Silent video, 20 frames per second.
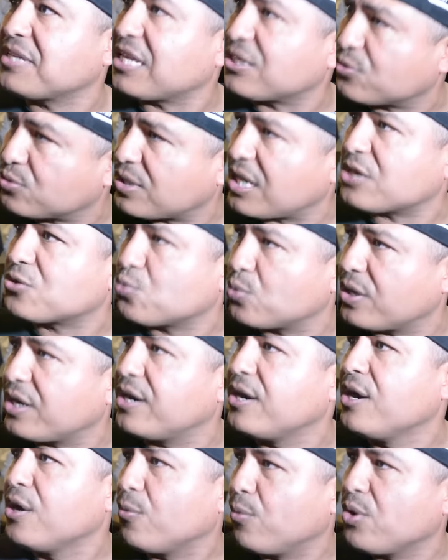that's
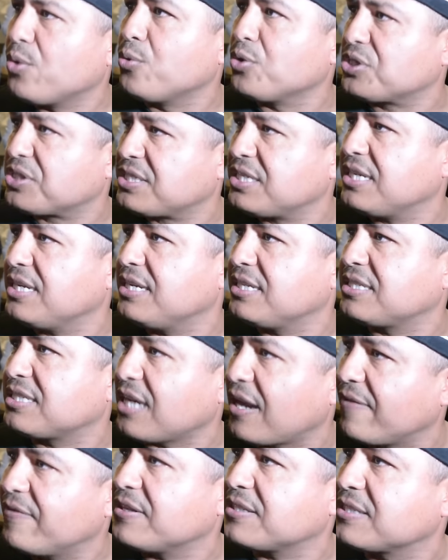where we would see
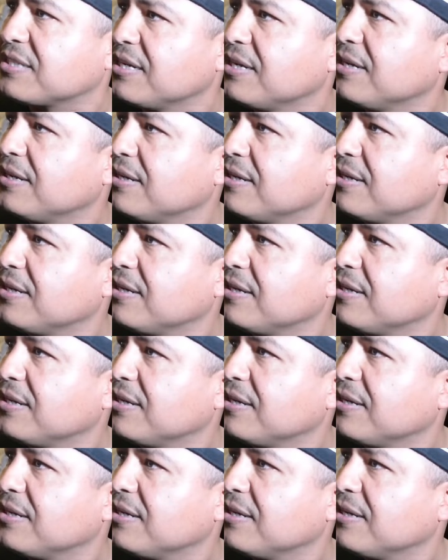Chavez